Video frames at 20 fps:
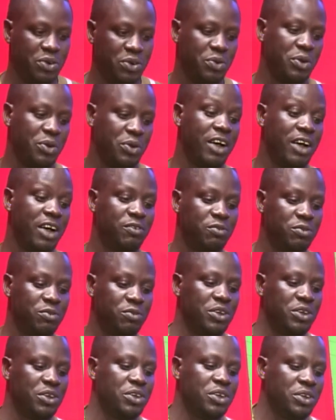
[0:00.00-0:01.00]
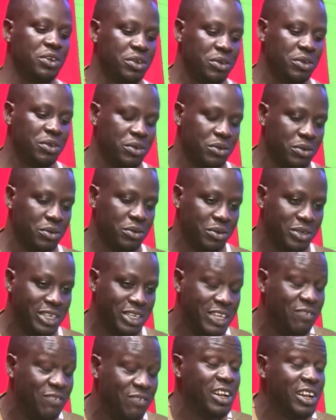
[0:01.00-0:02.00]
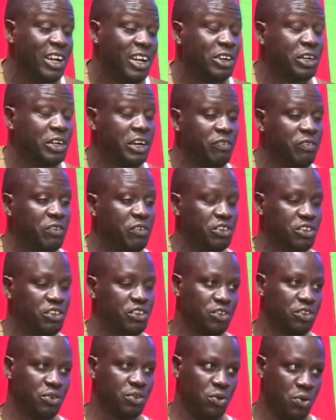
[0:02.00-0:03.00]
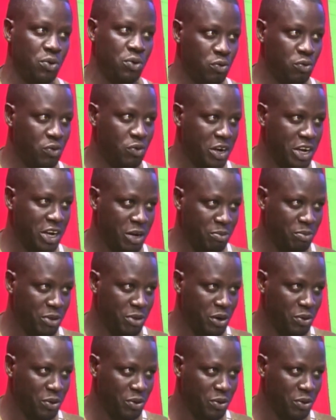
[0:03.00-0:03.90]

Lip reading: We have civilian refugees all over Cameroon.